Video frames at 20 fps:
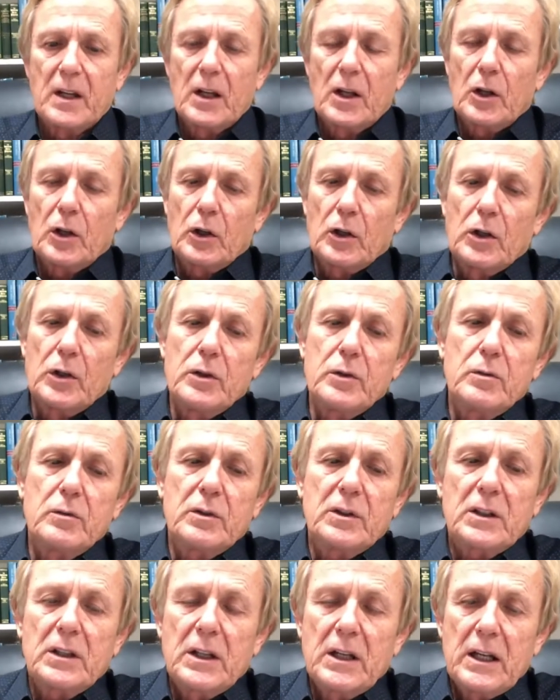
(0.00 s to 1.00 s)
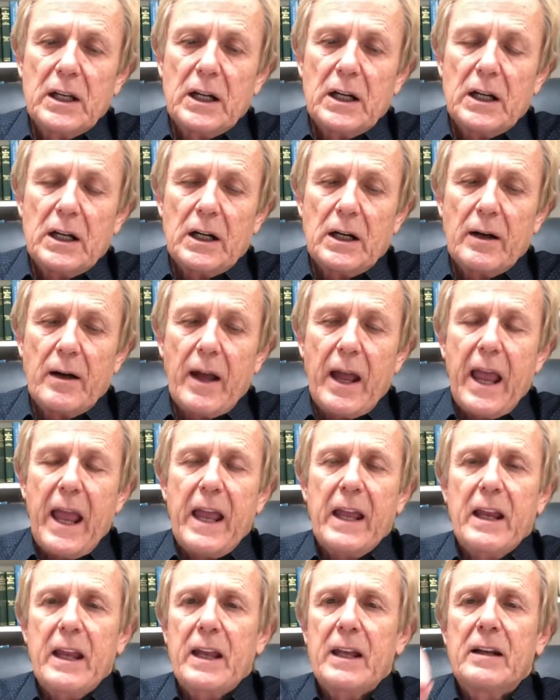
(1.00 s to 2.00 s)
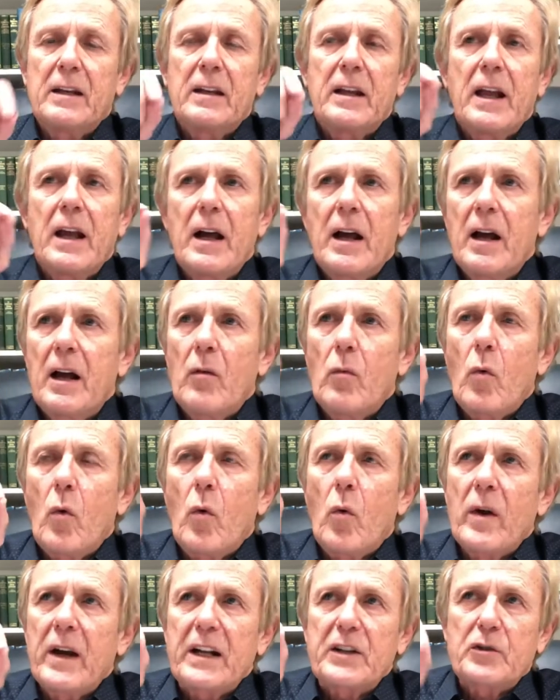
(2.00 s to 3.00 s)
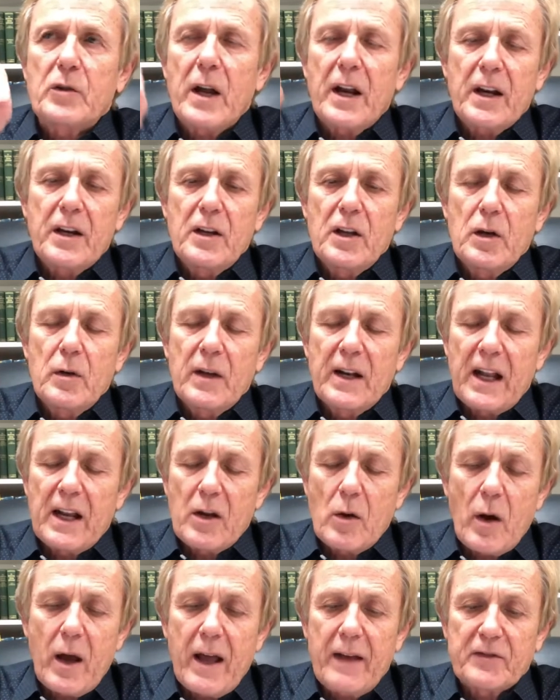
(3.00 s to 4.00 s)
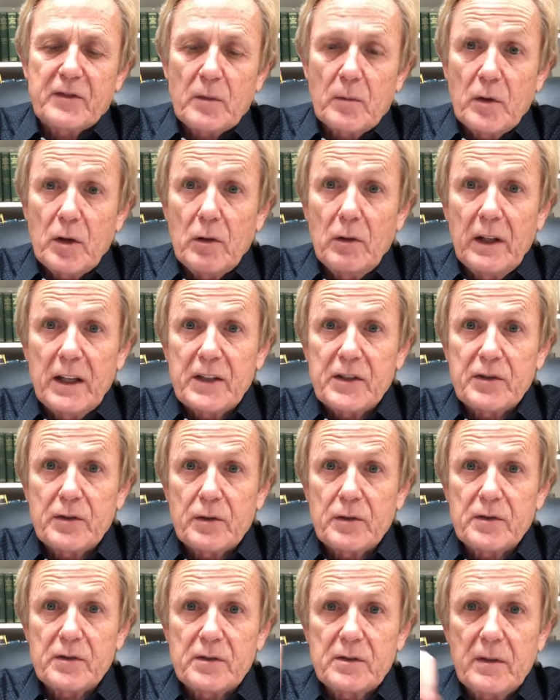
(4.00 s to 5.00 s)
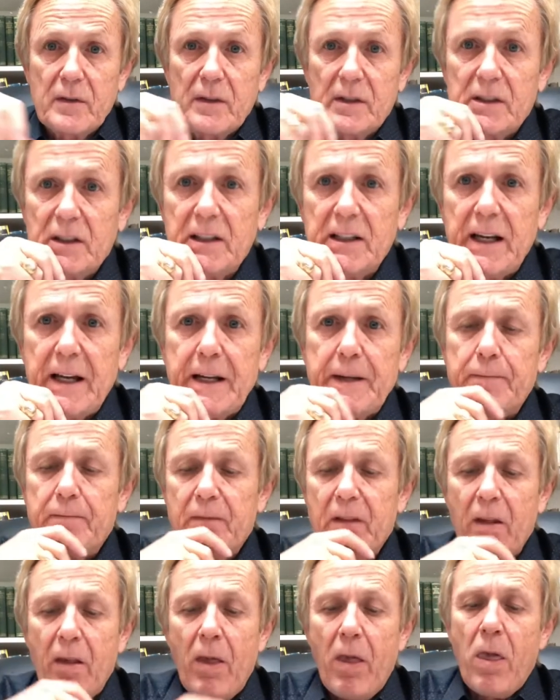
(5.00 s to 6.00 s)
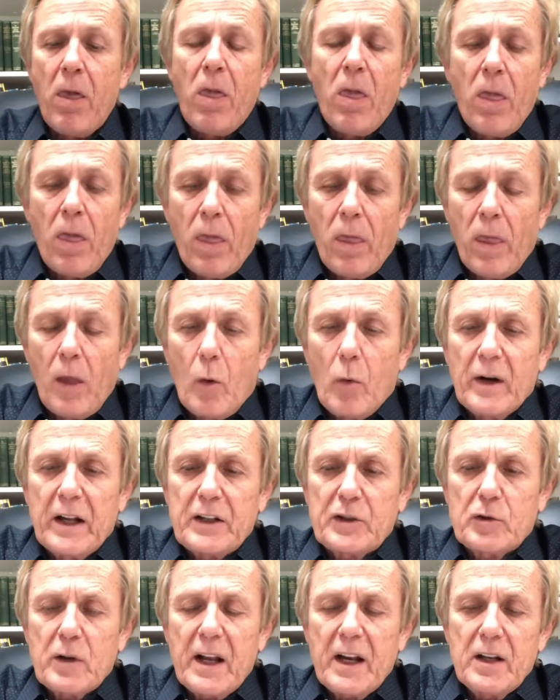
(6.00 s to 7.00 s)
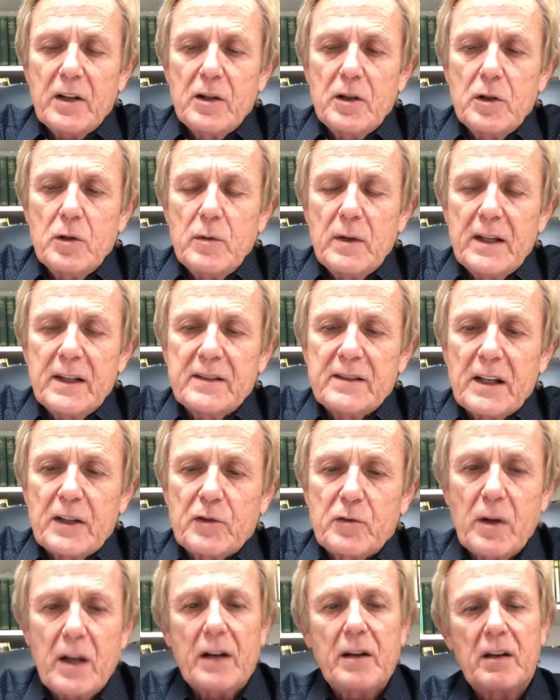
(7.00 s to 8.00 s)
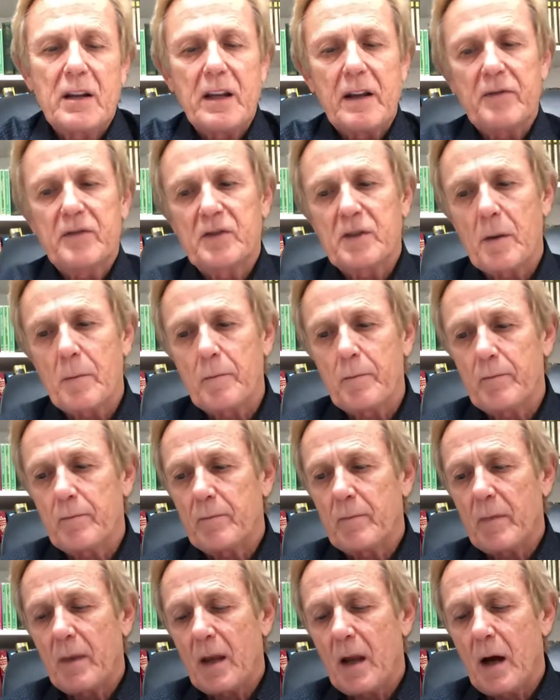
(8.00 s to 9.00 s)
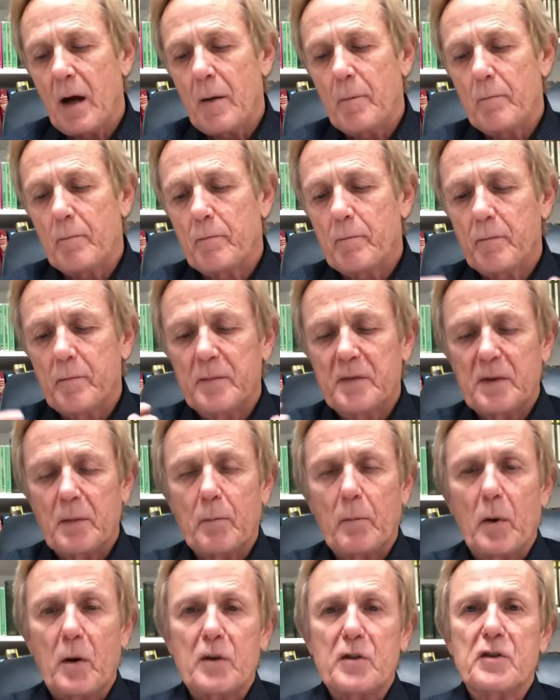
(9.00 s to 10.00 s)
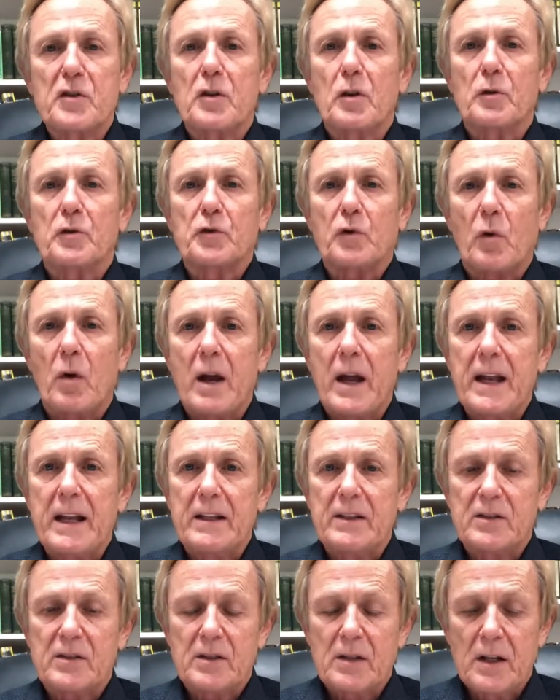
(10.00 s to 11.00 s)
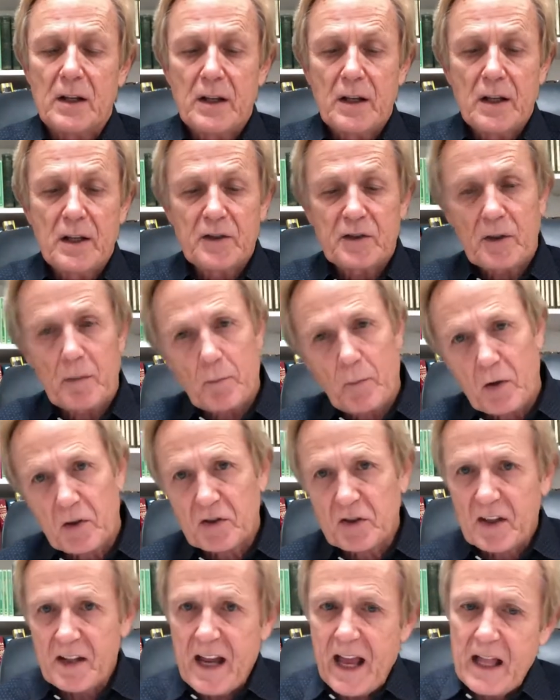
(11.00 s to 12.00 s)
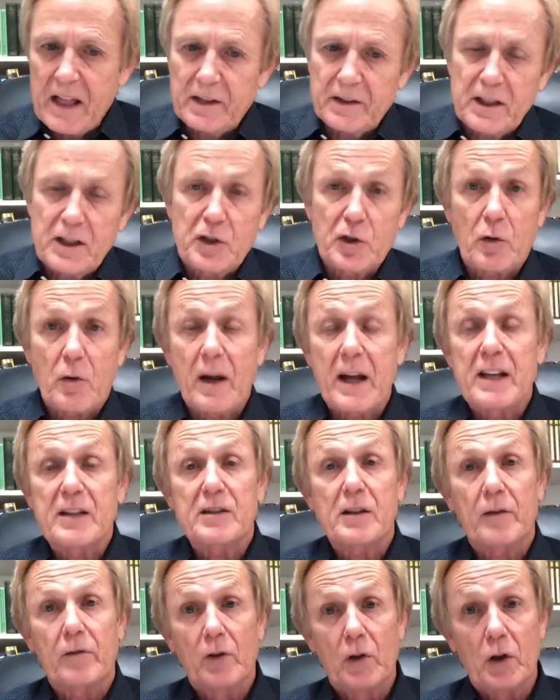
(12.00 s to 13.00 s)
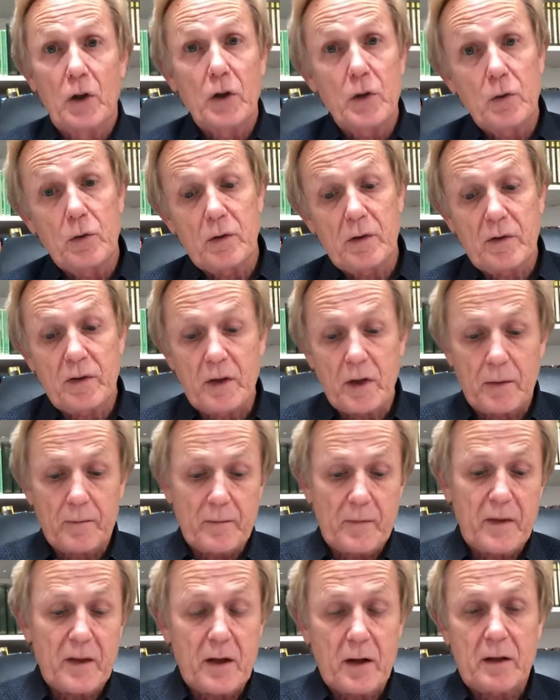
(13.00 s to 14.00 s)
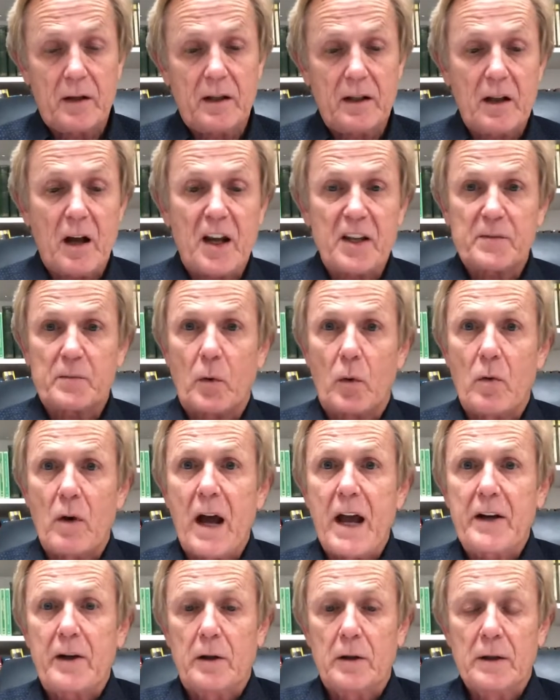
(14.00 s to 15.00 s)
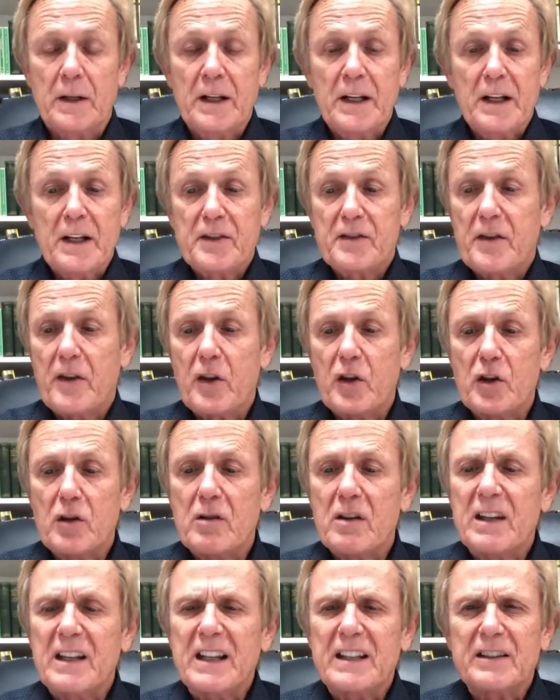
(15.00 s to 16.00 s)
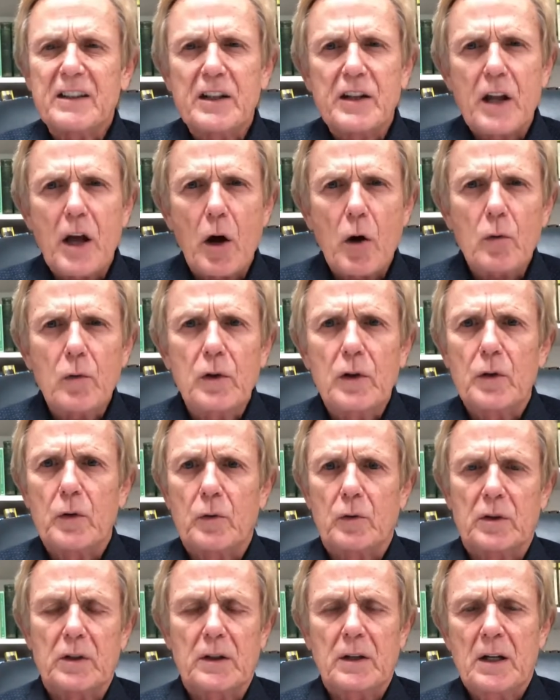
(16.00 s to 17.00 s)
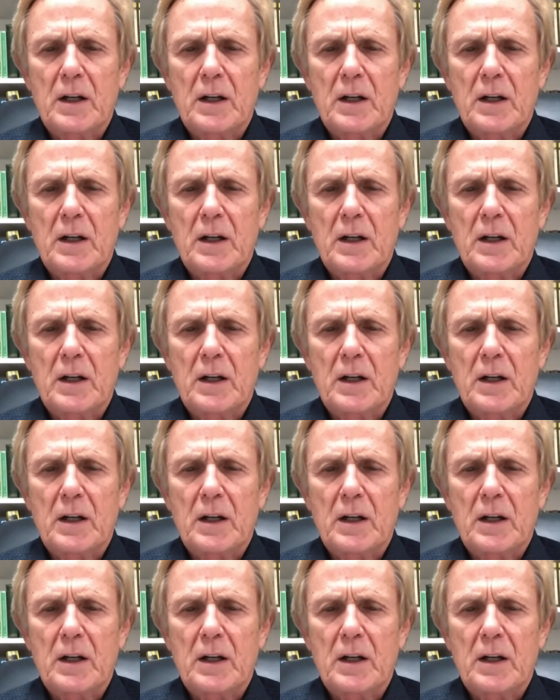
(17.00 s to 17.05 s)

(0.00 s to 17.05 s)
Luke, uh, and, and what I try to do, and I know I have some new listeners today, what I try to do is I try to give some uh, some personal traits some personality traits of Luke, the, the gospel writer, so that you can get to know Luke.